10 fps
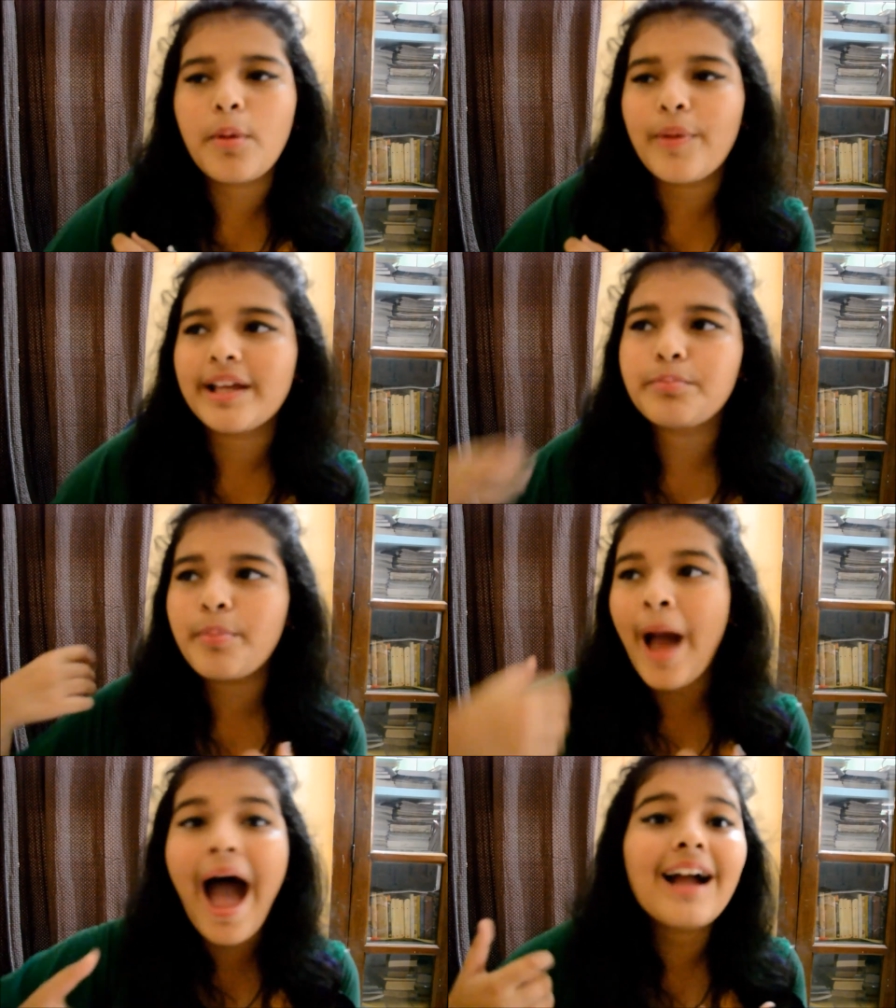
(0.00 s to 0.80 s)
like
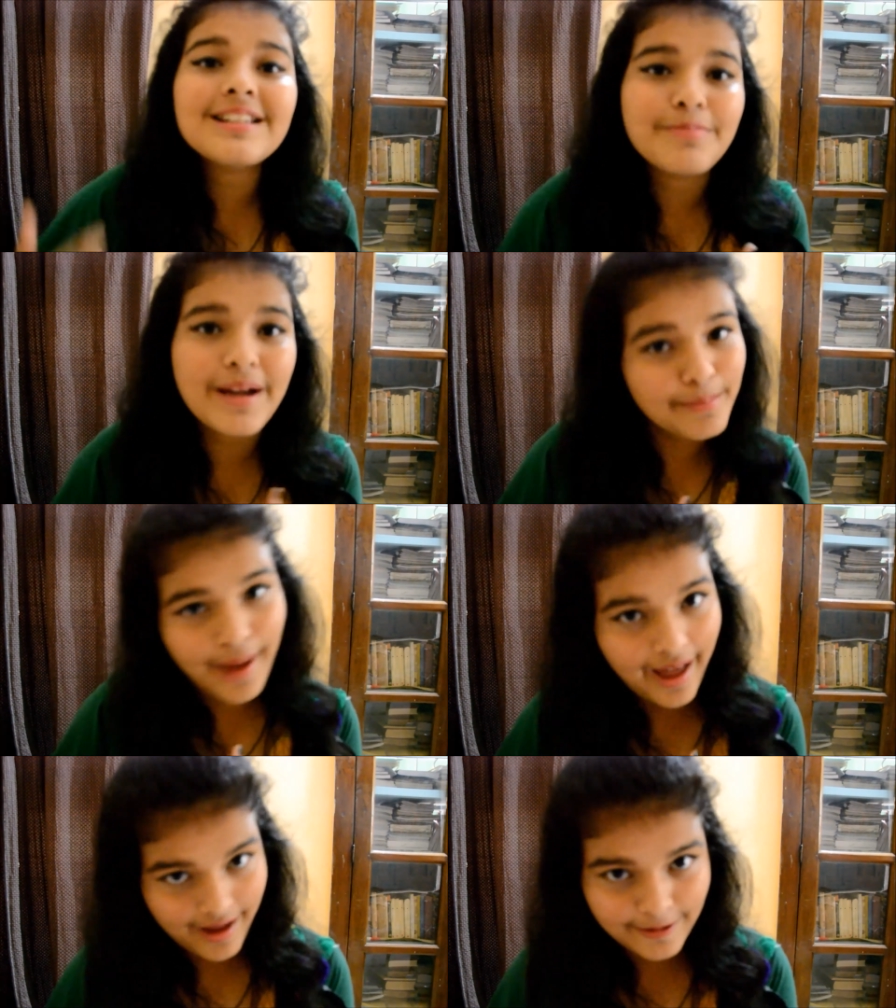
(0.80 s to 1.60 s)
packed my
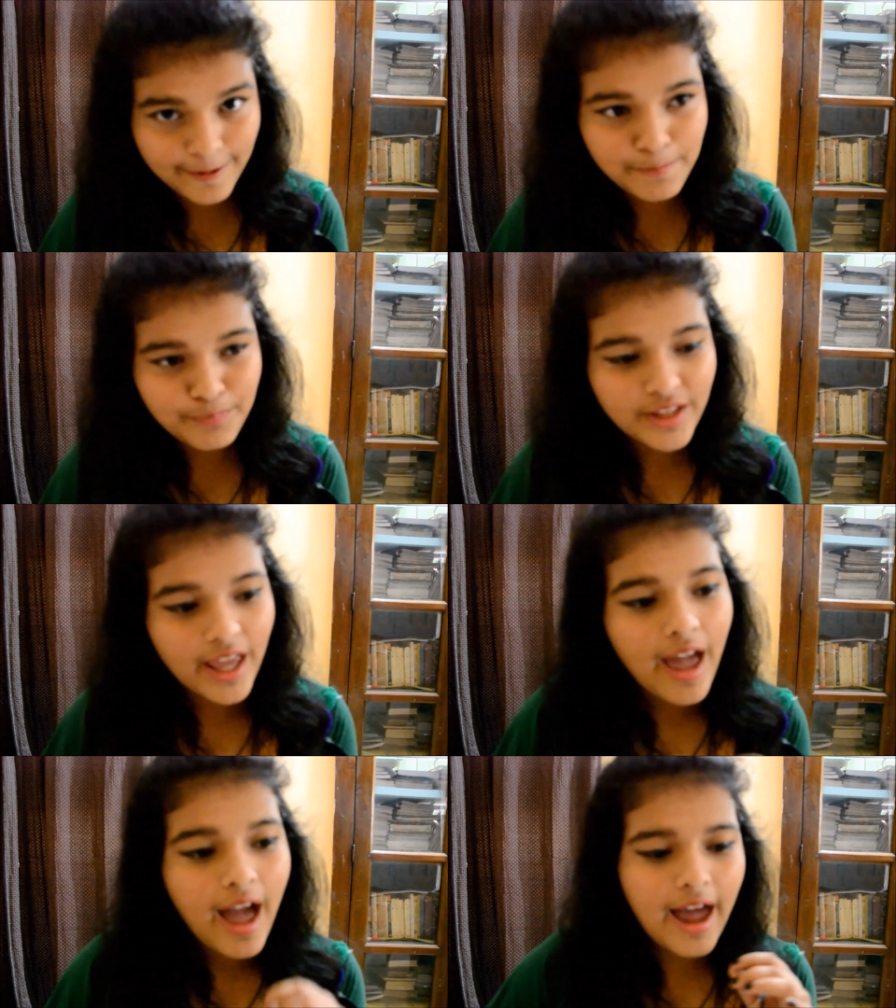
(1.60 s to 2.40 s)
bag,
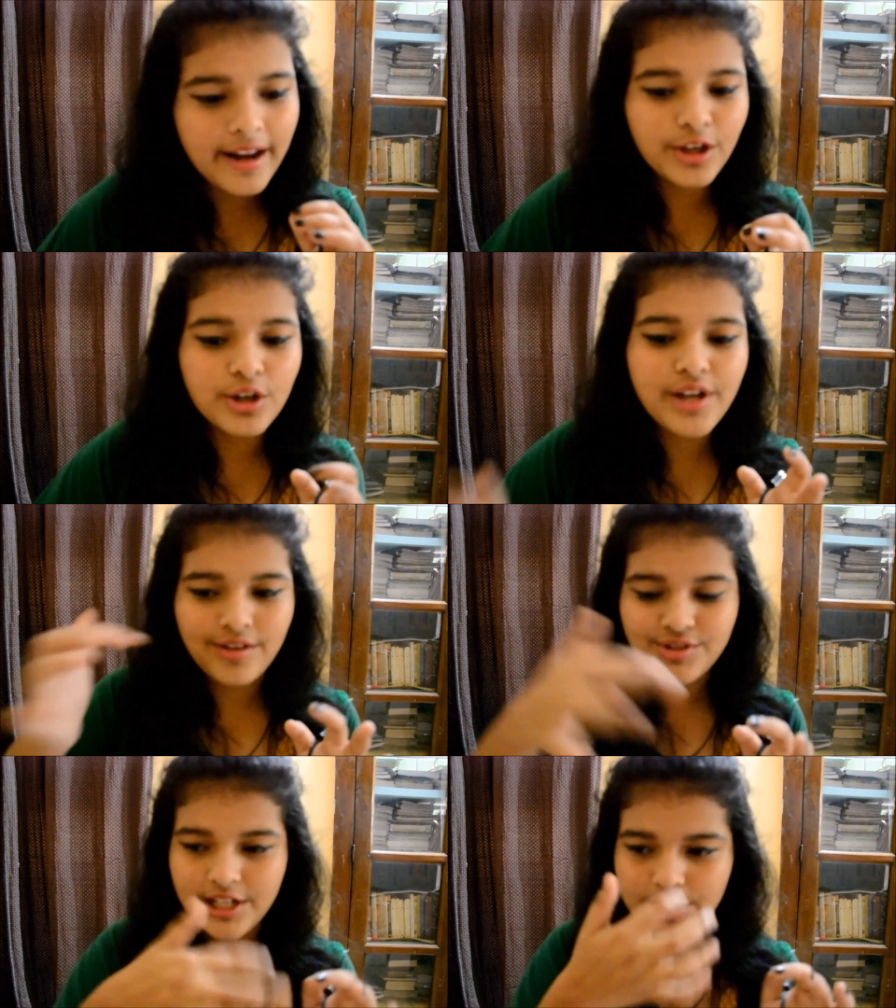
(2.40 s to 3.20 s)
and I go
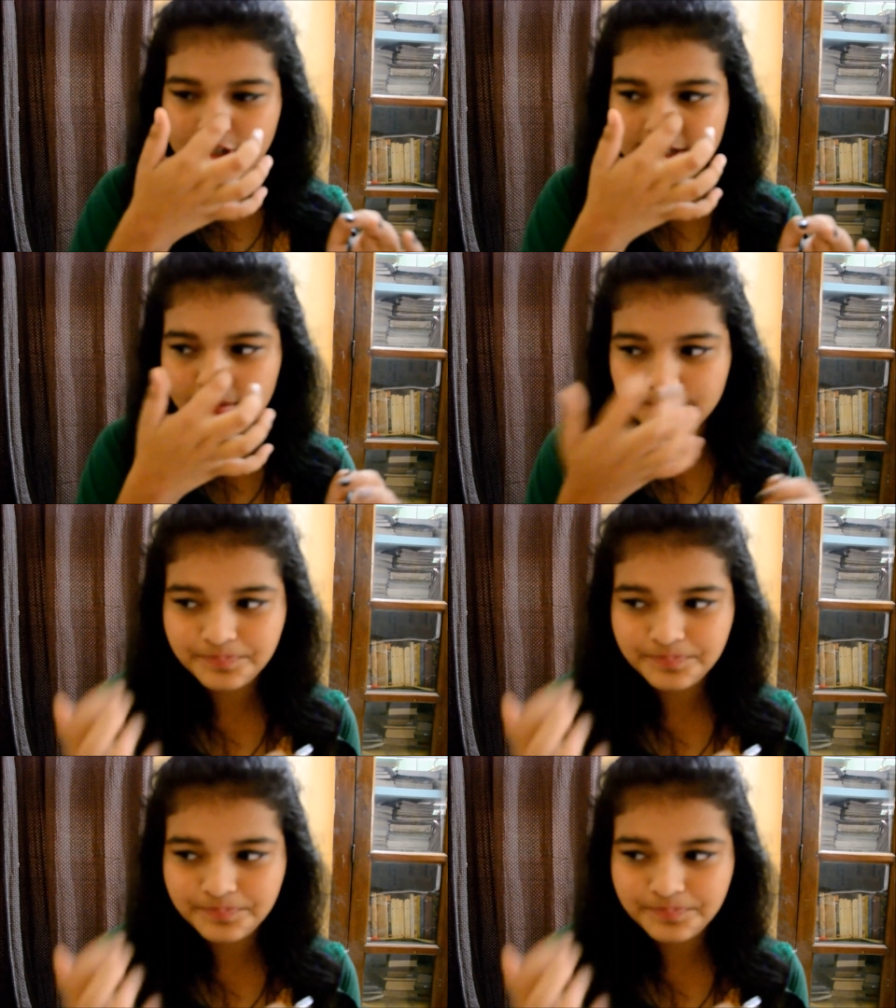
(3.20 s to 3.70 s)
downstairs.